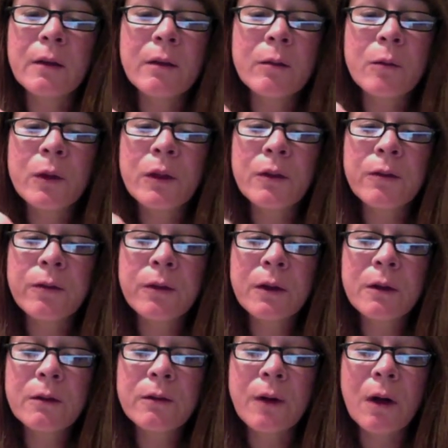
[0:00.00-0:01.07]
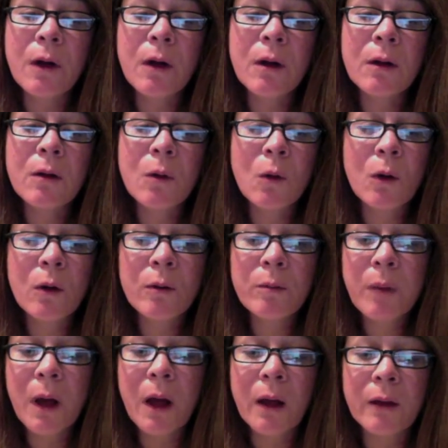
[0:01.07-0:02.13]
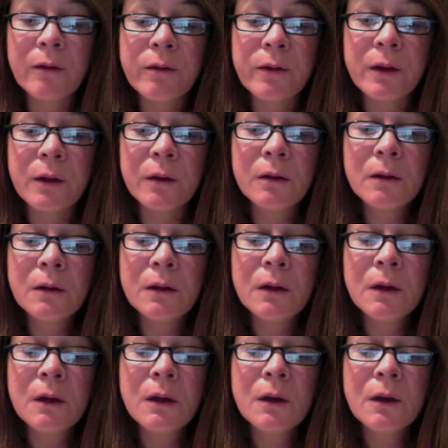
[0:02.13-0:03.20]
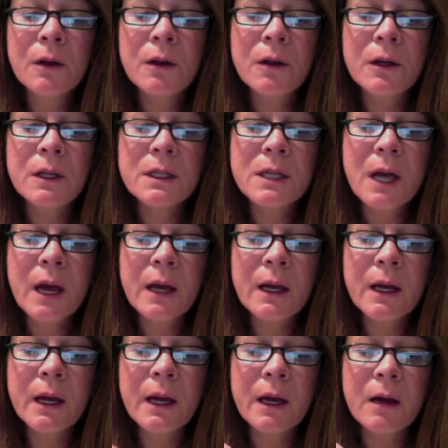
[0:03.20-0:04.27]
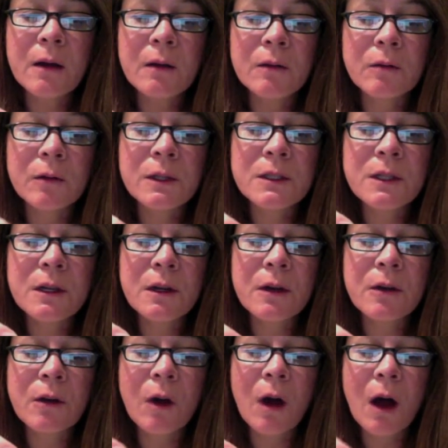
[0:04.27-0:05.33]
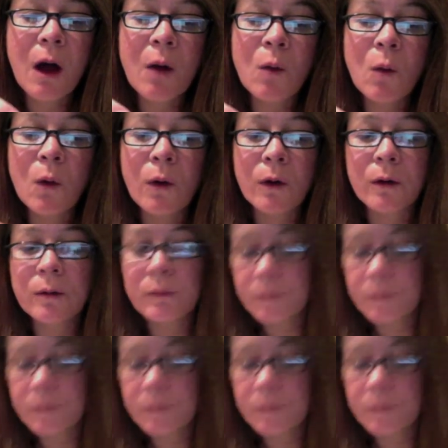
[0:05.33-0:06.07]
And with the Fluval or polyfill, you can take it out, rinse it under hot water,